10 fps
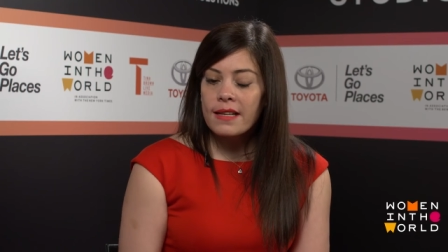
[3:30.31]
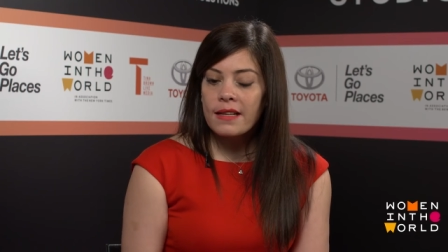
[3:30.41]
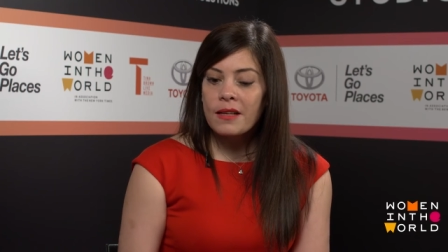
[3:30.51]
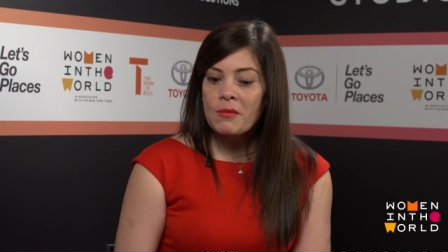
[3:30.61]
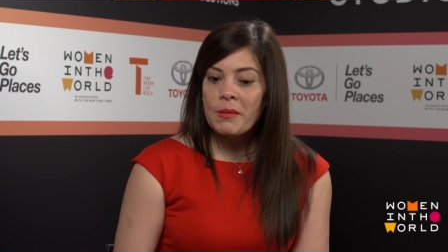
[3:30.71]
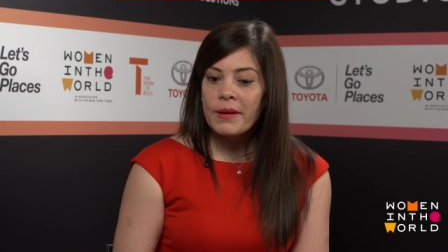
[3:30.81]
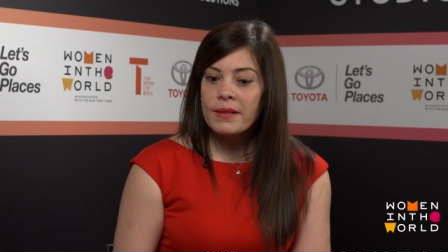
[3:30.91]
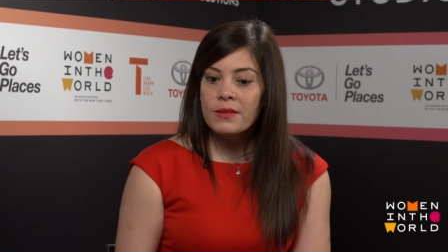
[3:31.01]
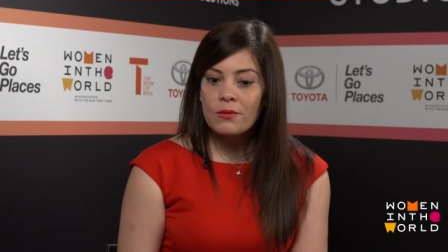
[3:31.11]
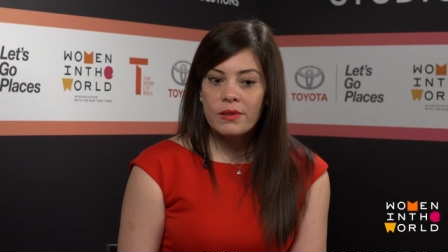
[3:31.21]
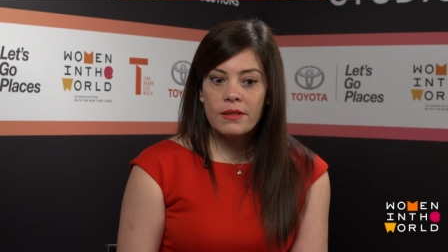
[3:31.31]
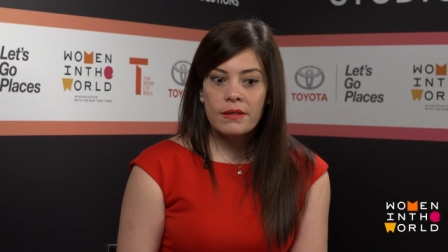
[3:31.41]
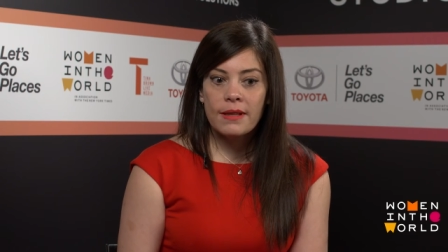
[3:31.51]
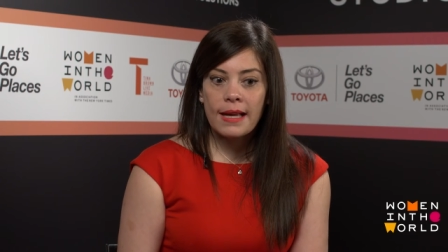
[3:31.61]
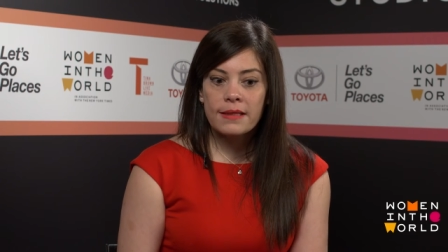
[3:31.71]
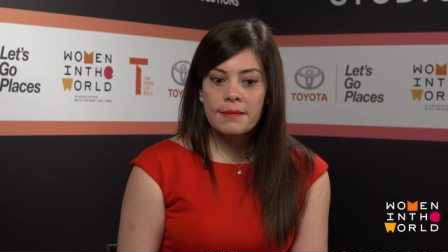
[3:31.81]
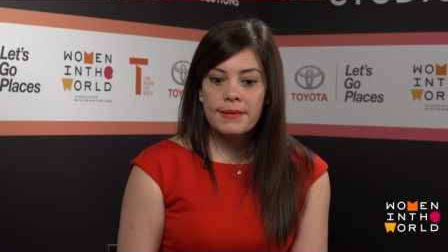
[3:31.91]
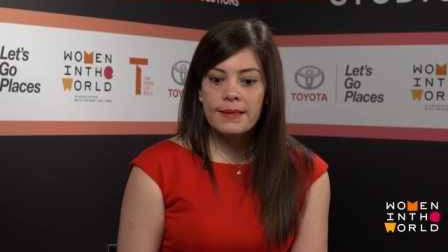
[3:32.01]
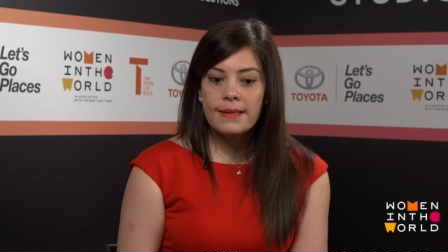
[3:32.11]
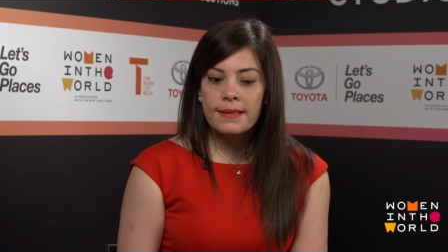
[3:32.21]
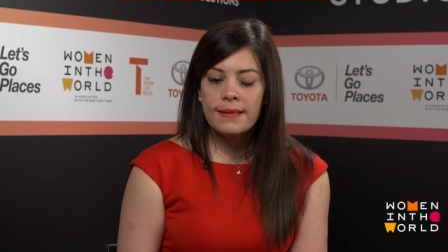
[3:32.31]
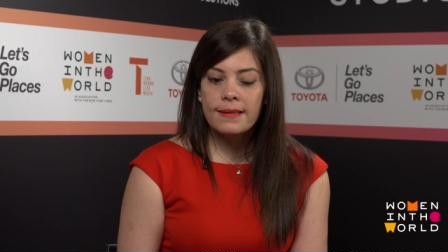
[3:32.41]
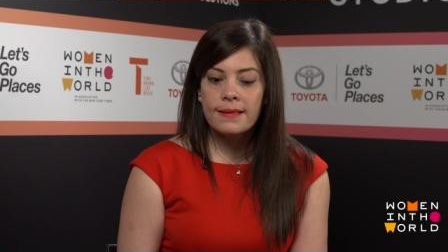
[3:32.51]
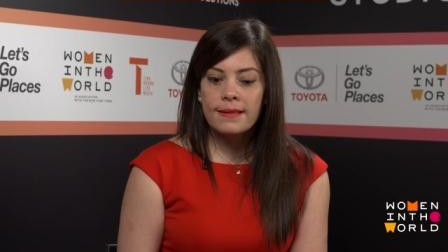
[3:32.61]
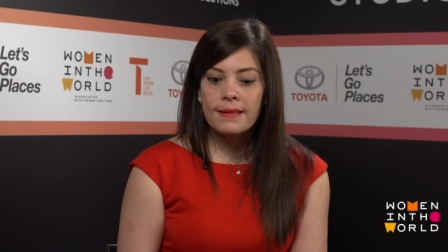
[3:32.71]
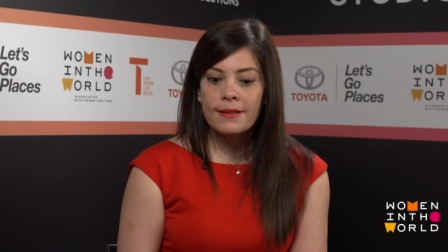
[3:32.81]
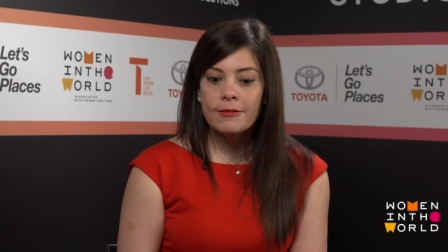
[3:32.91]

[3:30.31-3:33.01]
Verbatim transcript: my parents were activists, and